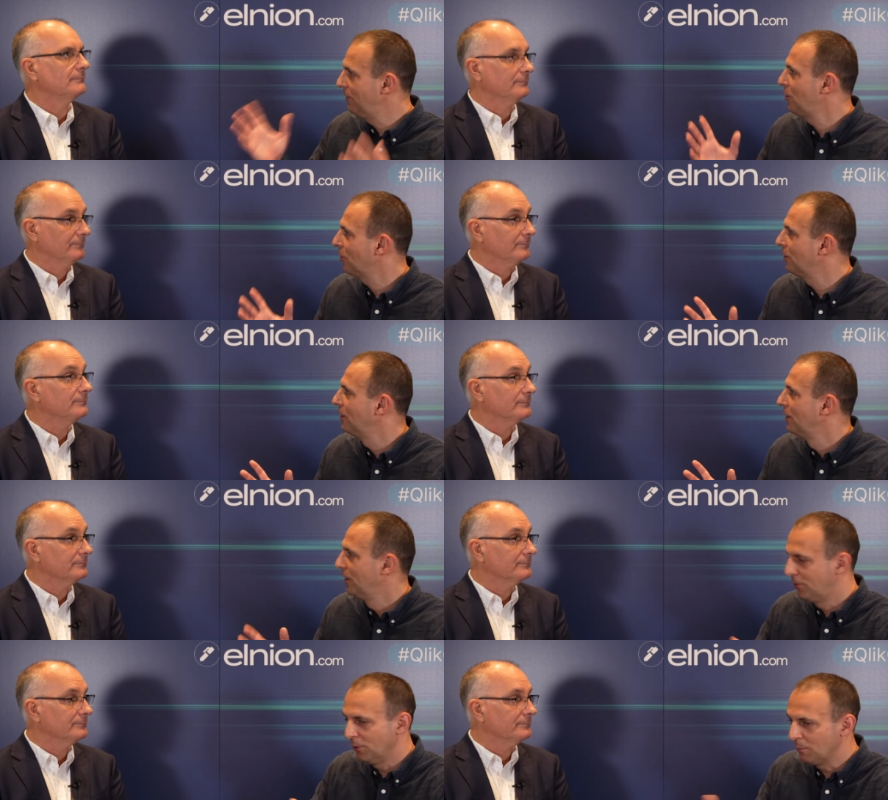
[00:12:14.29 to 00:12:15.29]
Speaker 1: vision,
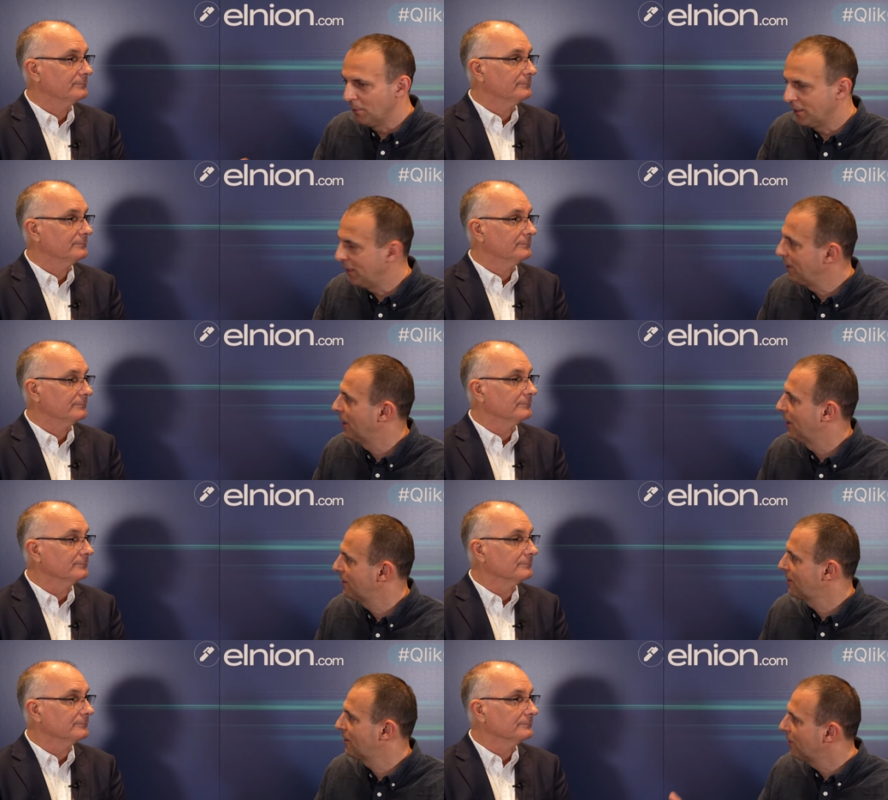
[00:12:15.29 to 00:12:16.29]
doing mundane
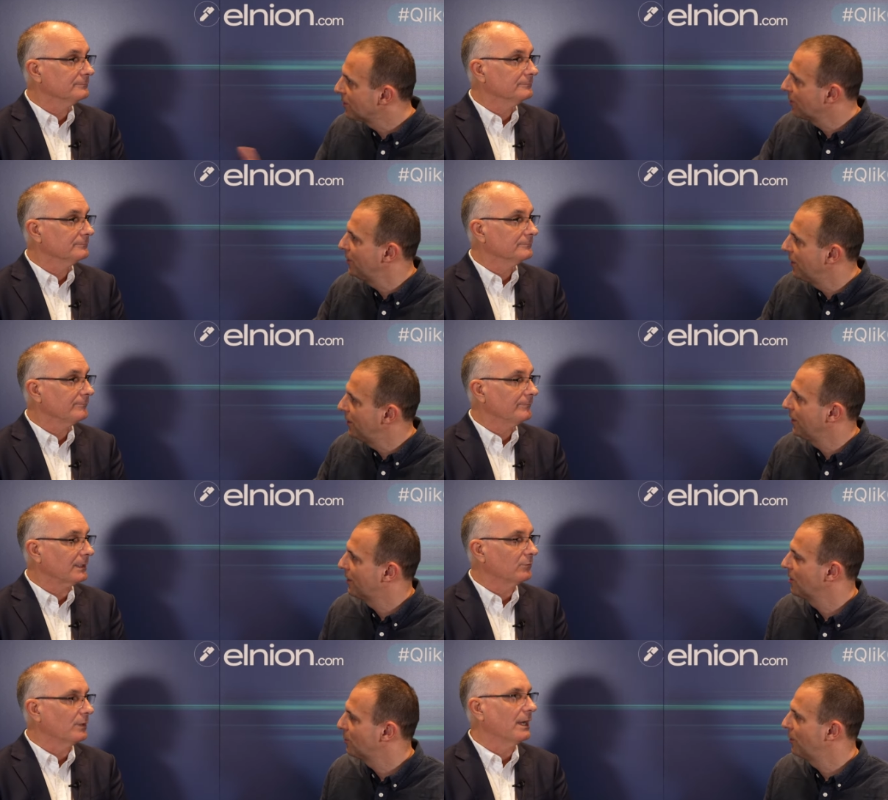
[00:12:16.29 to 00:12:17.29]
tasks, consolidating
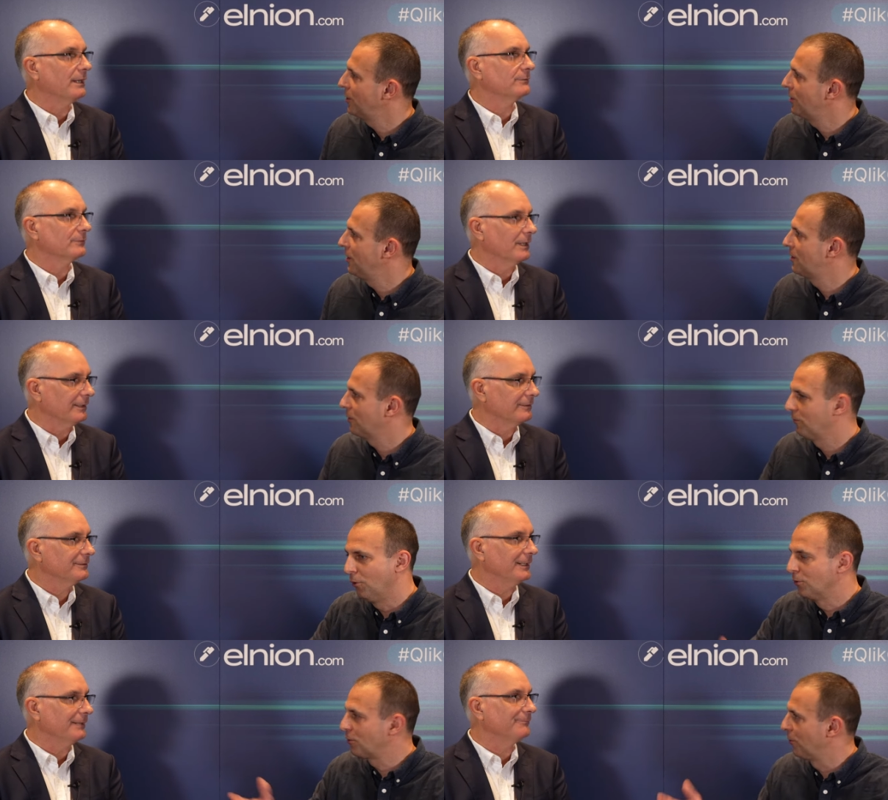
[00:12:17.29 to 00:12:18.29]
Excel right, spreadsheets right, of
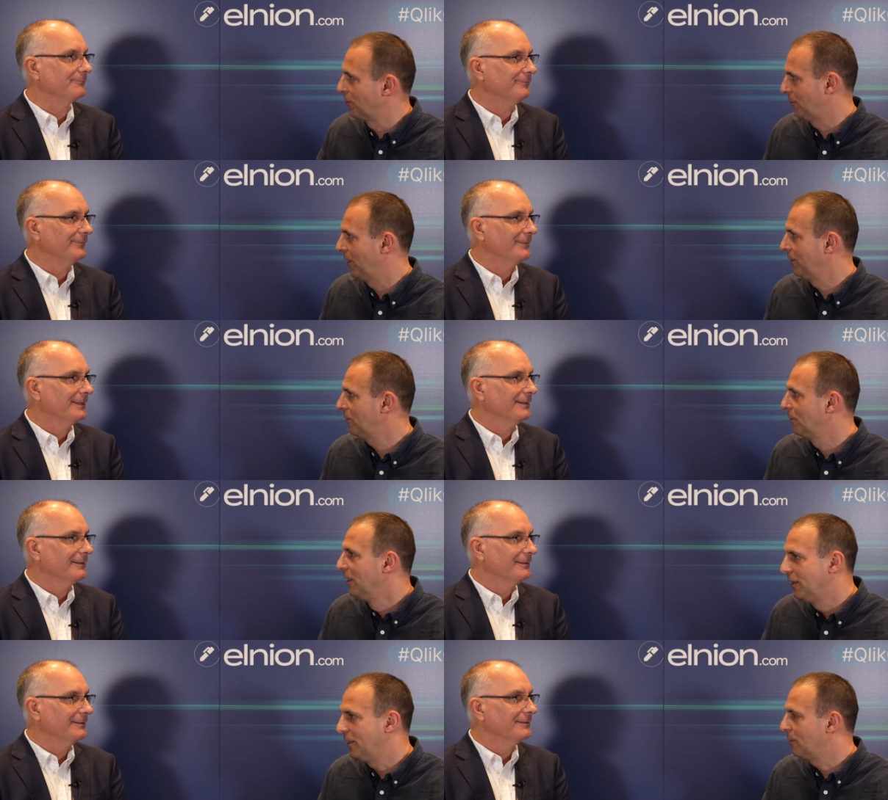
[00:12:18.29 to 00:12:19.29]
all yep. sorts, right? So
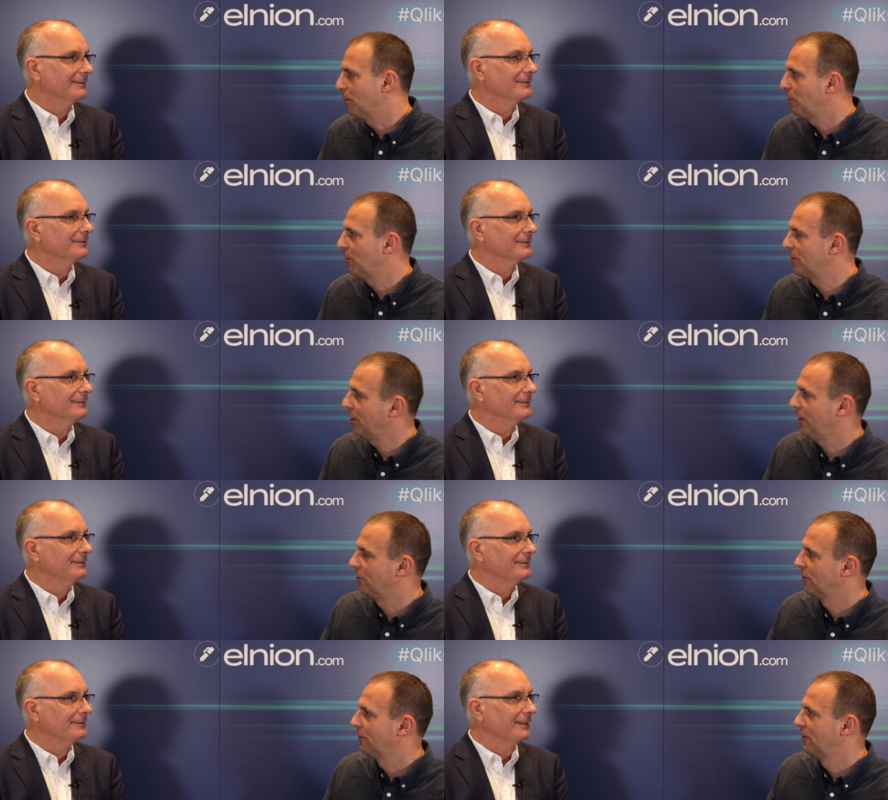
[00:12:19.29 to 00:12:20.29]
this is what we want to change.
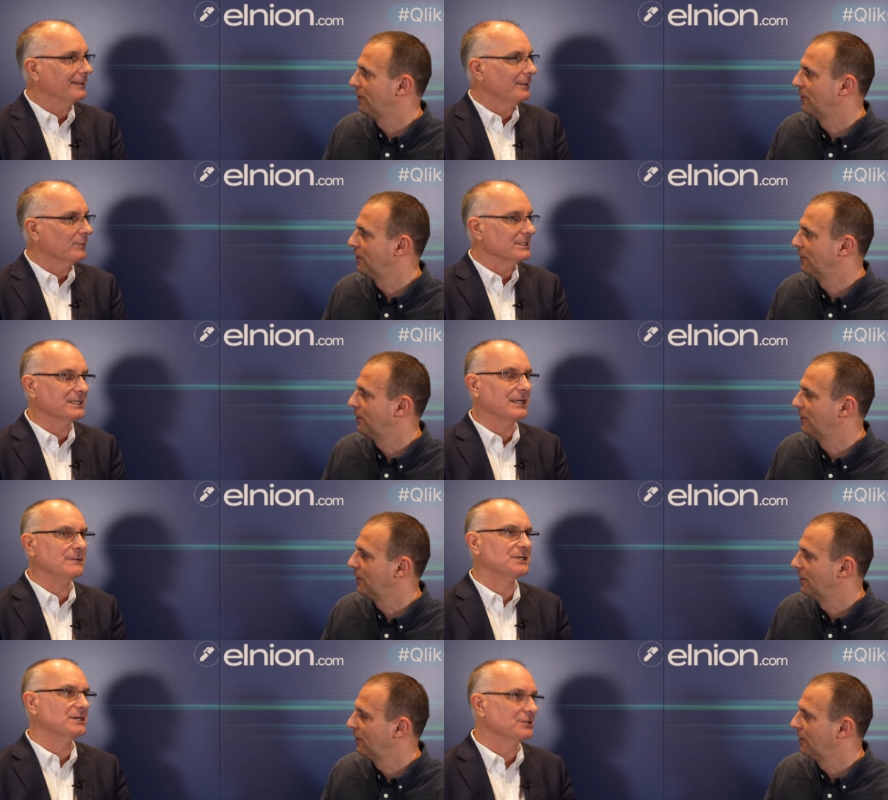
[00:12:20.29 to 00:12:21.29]
Speaker 2: Yeah, yeah. Well, it's a
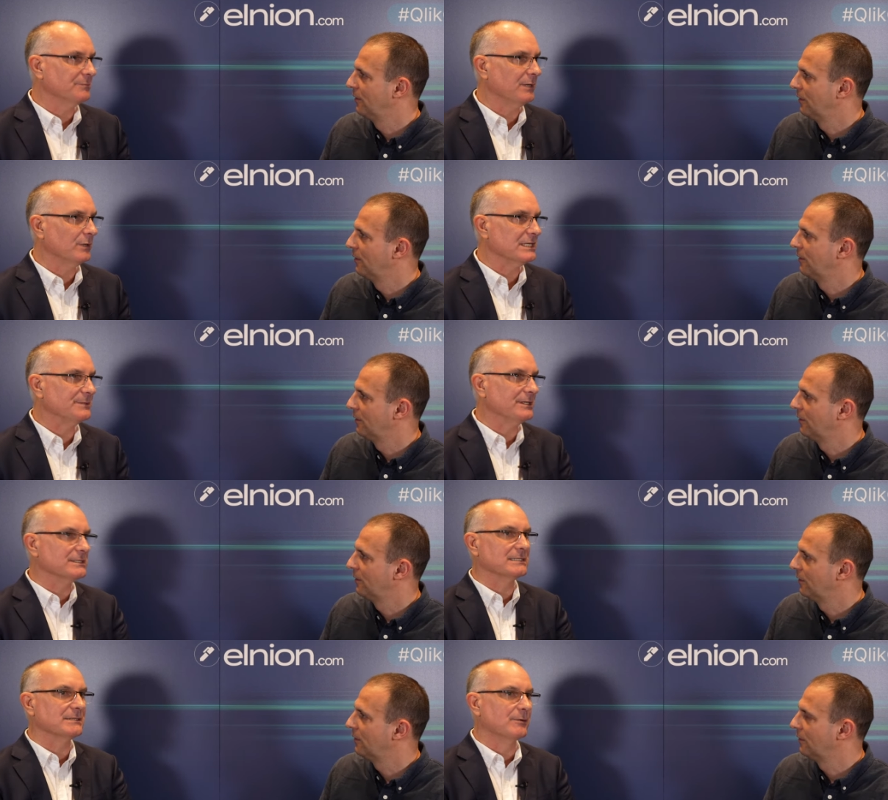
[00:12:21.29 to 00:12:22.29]
game changer in many ways
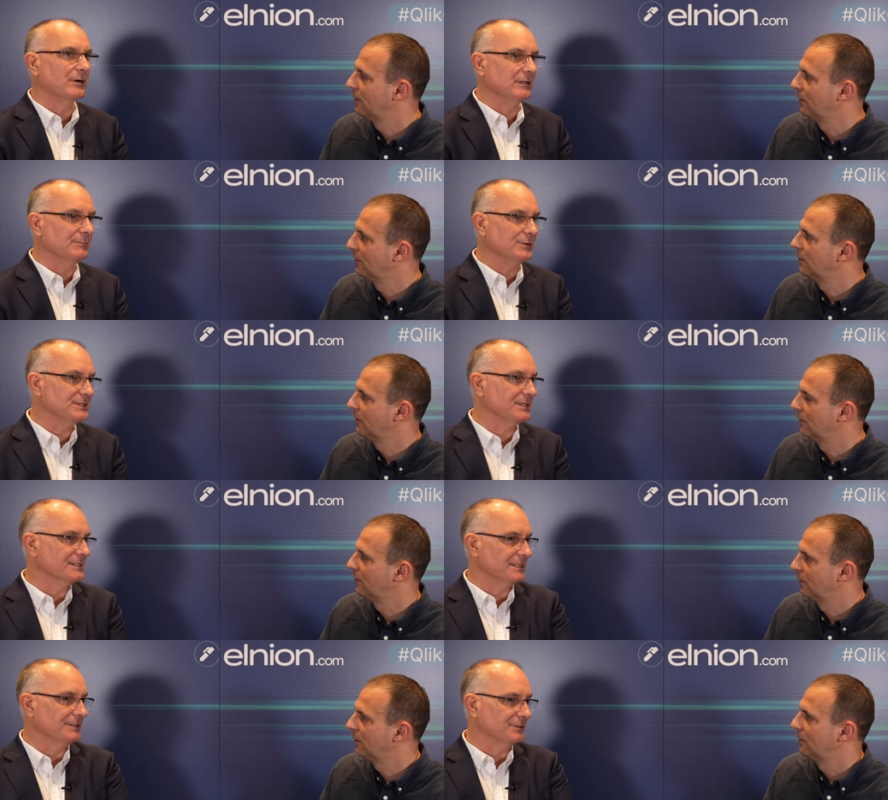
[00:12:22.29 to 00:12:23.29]
because it's a morale booster
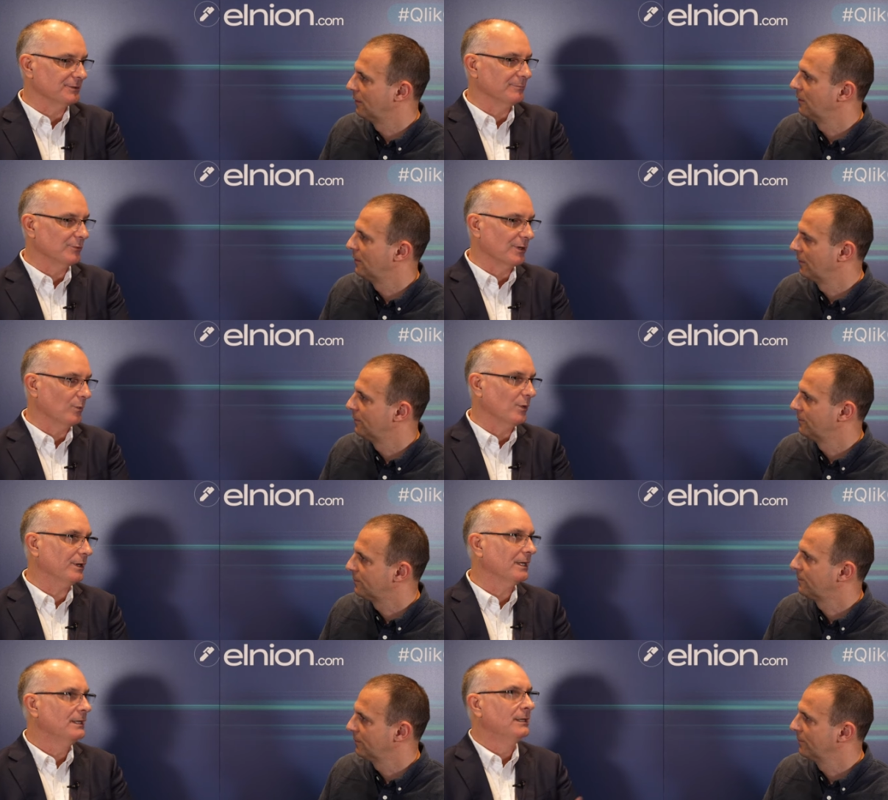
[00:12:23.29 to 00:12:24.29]
because they're not doing boring
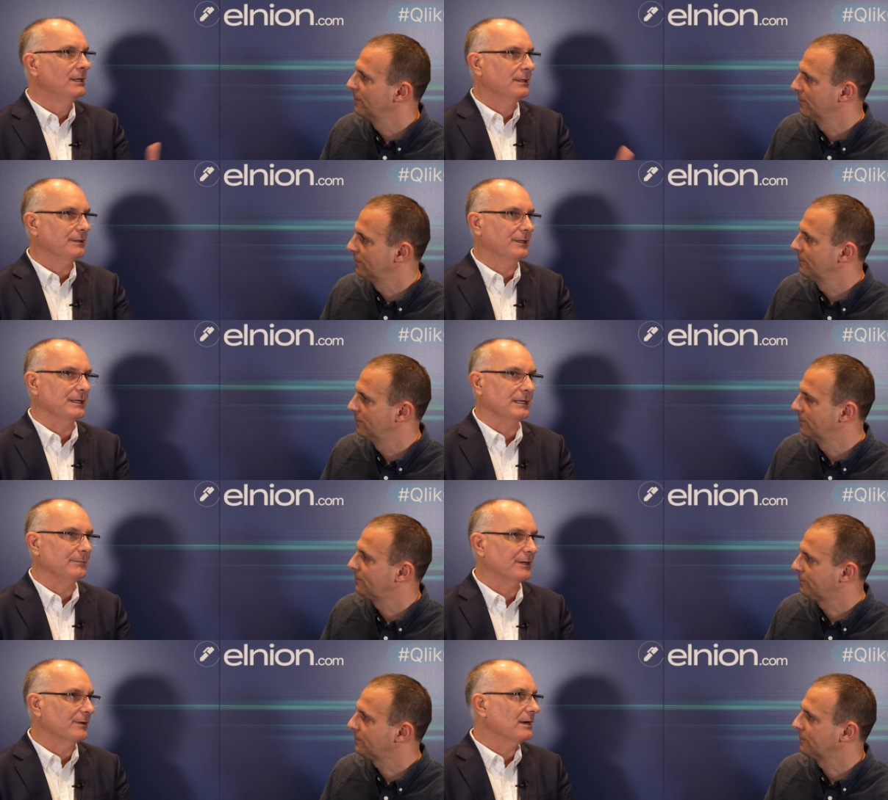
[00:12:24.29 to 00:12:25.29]
work. Uh, they're getting
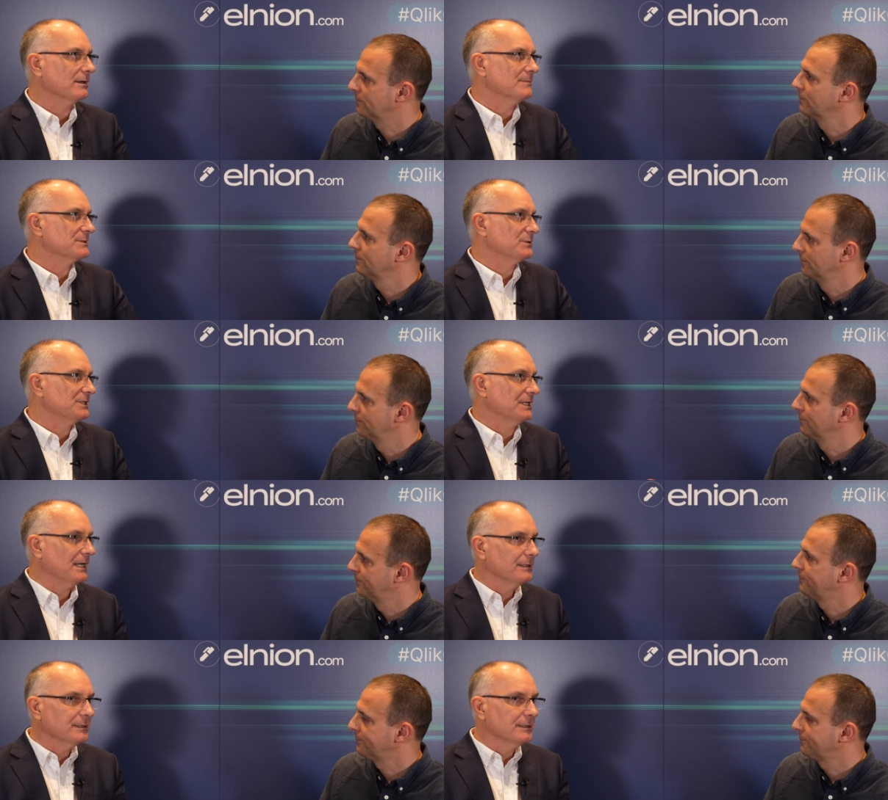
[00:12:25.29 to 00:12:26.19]
better outcomes, which again